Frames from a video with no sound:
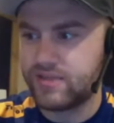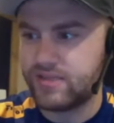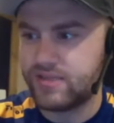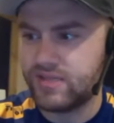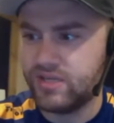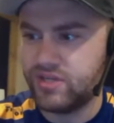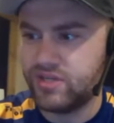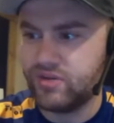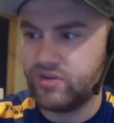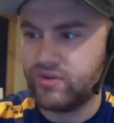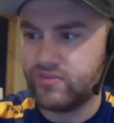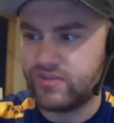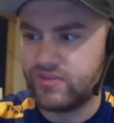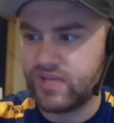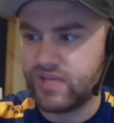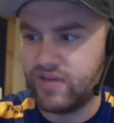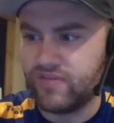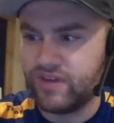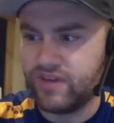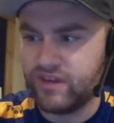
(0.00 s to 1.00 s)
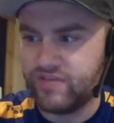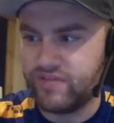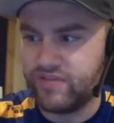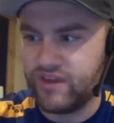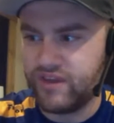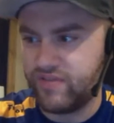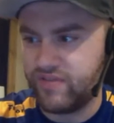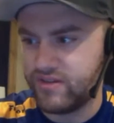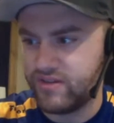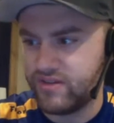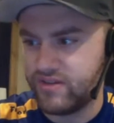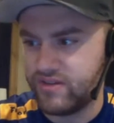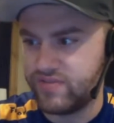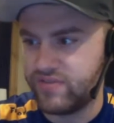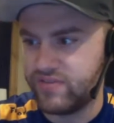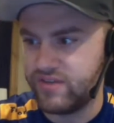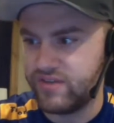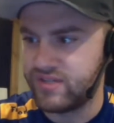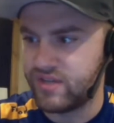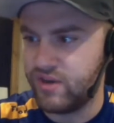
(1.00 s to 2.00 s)
doing himself any favors if
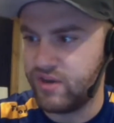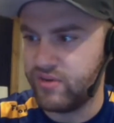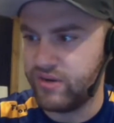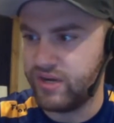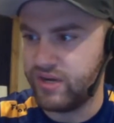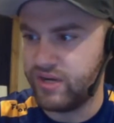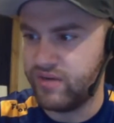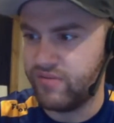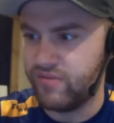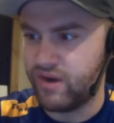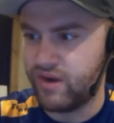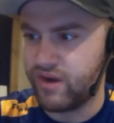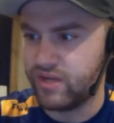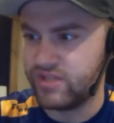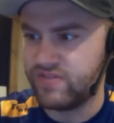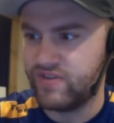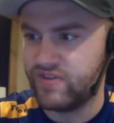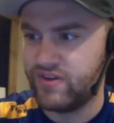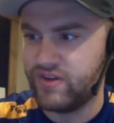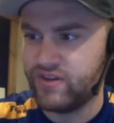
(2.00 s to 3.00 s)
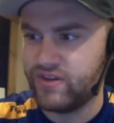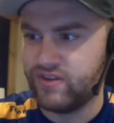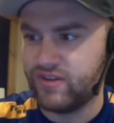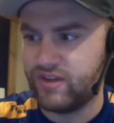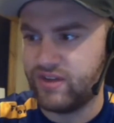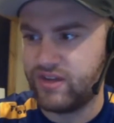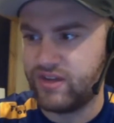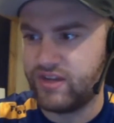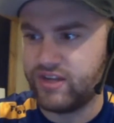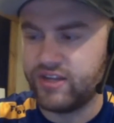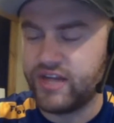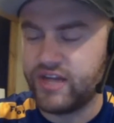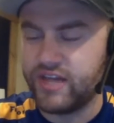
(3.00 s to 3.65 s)
he's going into Martinsville and thinking that